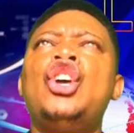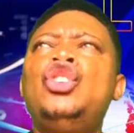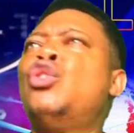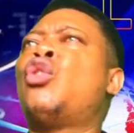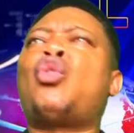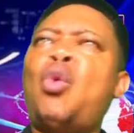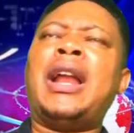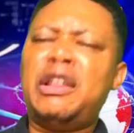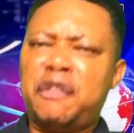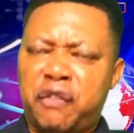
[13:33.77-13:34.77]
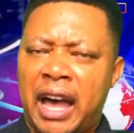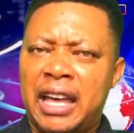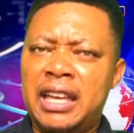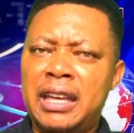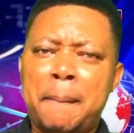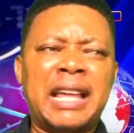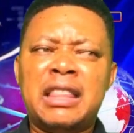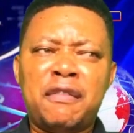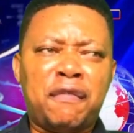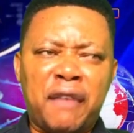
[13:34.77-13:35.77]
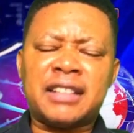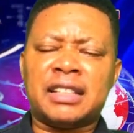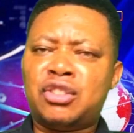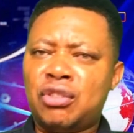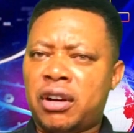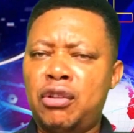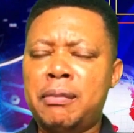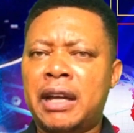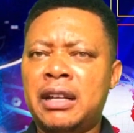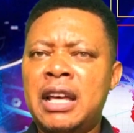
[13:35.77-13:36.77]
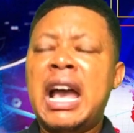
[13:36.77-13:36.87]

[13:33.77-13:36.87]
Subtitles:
you qualify by the fact that you're a human.